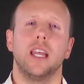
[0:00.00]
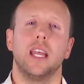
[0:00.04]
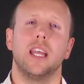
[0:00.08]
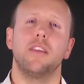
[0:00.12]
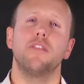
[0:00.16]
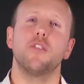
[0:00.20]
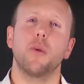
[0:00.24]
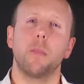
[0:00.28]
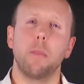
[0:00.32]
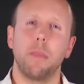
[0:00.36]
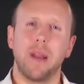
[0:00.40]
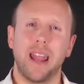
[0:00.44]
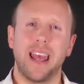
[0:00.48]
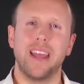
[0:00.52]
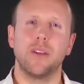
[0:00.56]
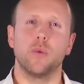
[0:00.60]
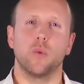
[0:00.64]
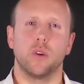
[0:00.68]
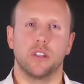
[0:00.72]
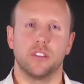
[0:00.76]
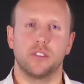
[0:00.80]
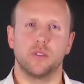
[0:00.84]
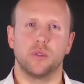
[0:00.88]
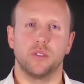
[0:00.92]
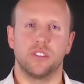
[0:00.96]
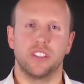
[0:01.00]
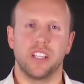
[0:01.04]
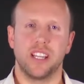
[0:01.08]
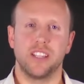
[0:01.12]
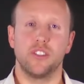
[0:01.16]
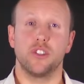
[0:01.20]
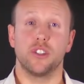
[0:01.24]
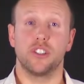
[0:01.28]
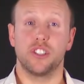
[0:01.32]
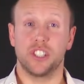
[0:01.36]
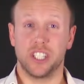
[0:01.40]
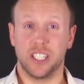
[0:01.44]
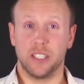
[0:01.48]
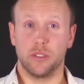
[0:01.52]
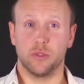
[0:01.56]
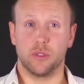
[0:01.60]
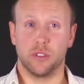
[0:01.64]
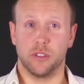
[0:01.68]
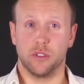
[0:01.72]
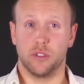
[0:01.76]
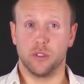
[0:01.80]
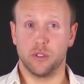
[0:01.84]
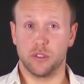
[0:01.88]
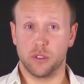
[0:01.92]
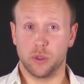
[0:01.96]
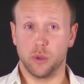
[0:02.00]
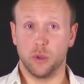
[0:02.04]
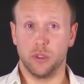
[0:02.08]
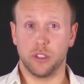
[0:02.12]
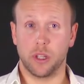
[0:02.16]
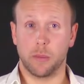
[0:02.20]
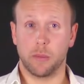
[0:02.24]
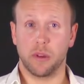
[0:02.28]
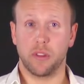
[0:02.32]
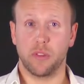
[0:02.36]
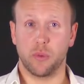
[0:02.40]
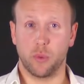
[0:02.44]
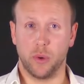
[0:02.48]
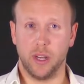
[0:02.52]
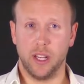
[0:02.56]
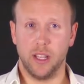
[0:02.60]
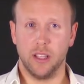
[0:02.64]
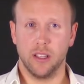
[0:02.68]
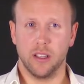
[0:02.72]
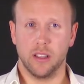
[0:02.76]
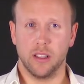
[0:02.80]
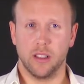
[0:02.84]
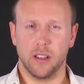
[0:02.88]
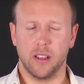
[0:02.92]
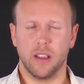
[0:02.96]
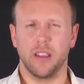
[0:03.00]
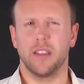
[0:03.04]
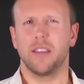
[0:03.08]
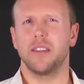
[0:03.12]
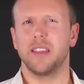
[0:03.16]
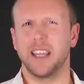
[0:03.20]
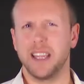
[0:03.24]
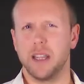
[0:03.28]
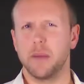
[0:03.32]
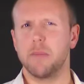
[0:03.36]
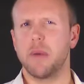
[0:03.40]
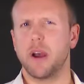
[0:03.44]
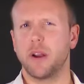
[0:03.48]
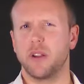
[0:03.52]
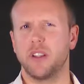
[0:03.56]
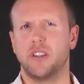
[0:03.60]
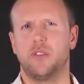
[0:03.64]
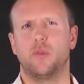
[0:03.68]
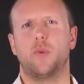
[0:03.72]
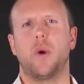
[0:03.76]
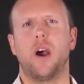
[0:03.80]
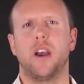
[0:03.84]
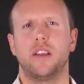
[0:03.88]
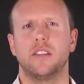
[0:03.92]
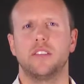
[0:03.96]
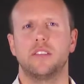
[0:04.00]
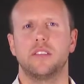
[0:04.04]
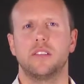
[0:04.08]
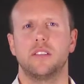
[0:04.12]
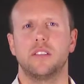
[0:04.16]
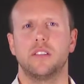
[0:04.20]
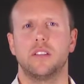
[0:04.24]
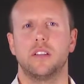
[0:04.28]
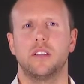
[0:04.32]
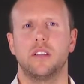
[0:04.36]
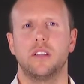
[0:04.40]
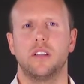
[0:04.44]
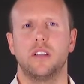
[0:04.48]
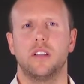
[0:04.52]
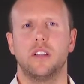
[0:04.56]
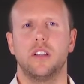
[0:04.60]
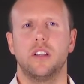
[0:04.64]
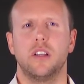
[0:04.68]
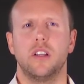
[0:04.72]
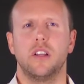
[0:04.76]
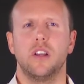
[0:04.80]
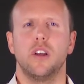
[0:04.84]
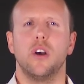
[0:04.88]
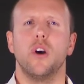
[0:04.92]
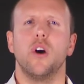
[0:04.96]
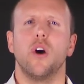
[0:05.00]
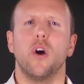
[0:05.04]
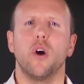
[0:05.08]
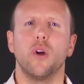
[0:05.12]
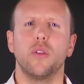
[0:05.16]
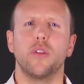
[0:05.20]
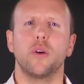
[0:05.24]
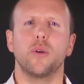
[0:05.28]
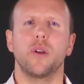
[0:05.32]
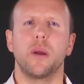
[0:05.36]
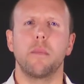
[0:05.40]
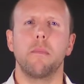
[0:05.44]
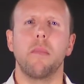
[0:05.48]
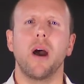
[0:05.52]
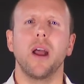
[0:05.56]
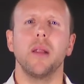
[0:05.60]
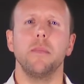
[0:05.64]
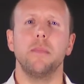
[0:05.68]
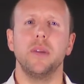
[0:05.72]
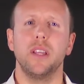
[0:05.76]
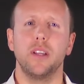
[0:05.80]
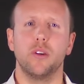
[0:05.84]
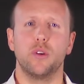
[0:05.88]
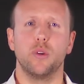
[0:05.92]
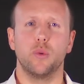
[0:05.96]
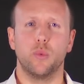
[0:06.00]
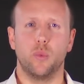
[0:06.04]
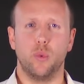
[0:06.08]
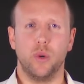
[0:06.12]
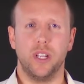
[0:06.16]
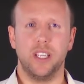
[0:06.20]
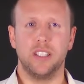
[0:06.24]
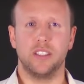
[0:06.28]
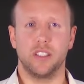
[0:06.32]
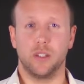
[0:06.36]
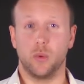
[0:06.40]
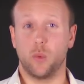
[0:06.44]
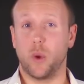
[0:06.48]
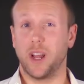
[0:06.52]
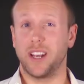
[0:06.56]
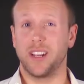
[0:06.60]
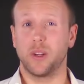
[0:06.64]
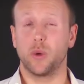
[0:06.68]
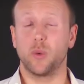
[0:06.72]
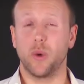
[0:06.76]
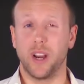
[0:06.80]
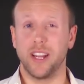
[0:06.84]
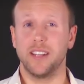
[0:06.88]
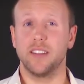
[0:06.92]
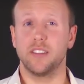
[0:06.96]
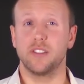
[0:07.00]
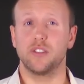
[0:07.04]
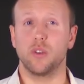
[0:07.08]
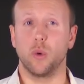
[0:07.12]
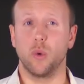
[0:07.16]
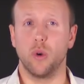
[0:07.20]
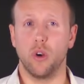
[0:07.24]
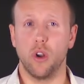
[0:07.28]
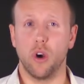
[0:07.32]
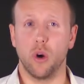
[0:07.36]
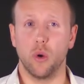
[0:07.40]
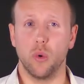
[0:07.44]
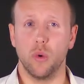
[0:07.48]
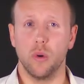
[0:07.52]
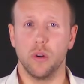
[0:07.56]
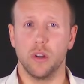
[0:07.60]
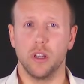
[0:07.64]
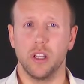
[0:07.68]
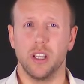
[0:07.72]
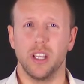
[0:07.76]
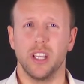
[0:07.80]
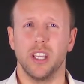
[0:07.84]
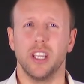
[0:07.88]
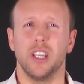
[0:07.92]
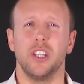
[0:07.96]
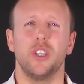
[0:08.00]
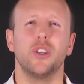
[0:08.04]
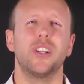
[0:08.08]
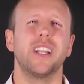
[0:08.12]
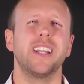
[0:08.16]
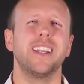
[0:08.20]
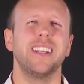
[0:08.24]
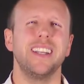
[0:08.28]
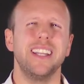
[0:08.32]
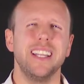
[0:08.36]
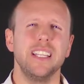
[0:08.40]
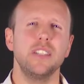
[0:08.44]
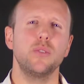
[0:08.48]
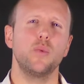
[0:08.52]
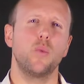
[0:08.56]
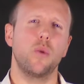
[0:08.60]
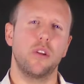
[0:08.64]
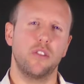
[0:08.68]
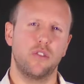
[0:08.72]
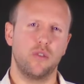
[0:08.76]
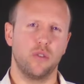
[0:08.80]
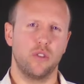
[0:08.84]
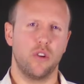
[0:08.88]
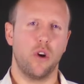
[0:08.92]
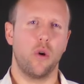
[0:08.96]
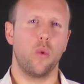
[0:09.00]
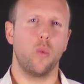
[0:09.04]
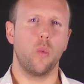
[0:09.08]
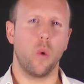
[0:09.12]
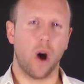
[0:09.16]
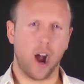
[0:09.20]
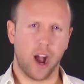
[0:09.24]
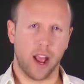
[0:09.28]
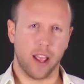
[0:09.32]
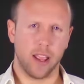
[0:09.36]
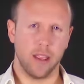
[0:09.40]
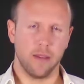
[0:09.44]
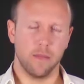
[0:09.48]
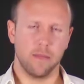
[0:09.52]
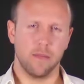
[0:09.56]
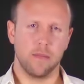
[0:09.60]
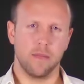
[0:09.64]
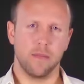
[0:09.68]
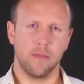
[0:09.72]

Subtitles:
If your plan was to send your children to school number 3, think about it twice. Although there might be a good reason why the grade is so low, you'd at least want to know why.